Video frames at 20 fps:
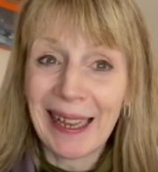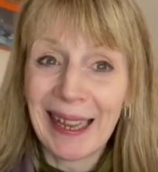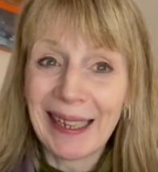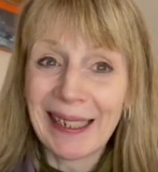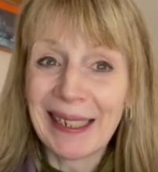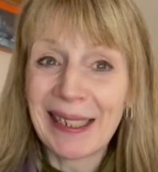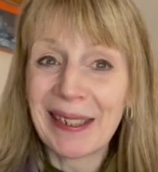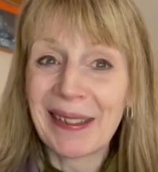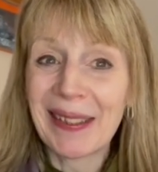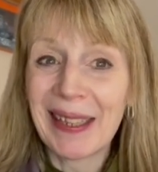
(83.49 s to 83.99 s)

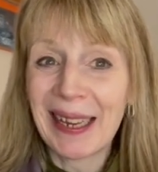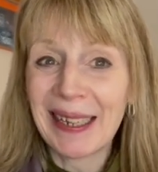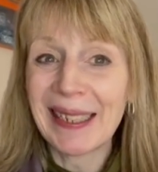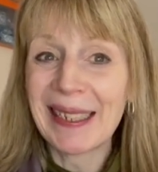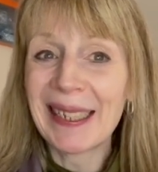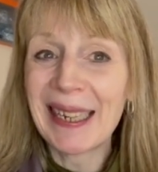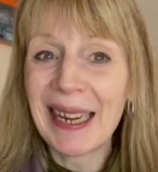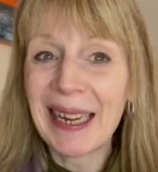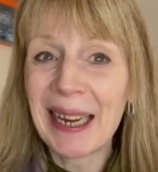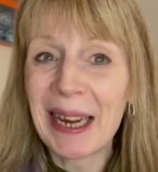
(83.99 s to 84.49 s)
Until then,
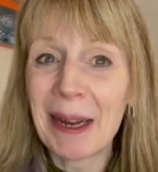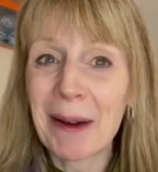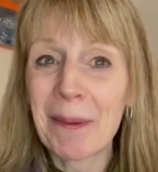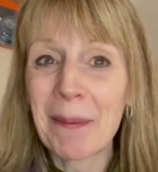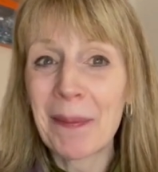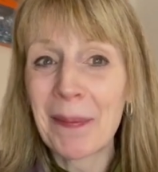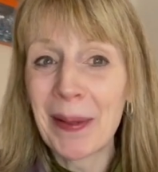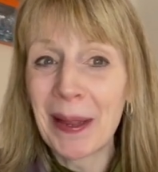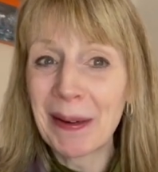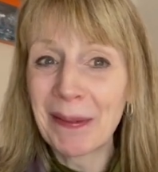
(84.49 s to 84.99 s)
take care.
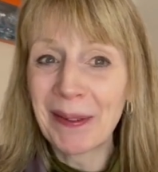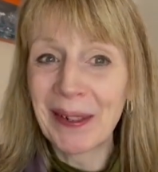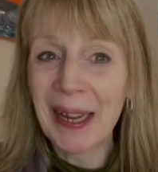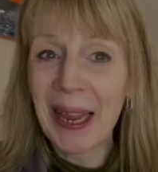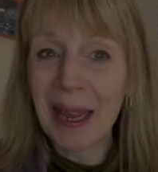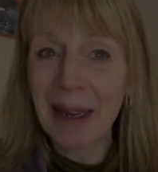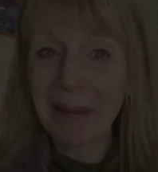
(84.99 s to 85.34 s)
Bye for now.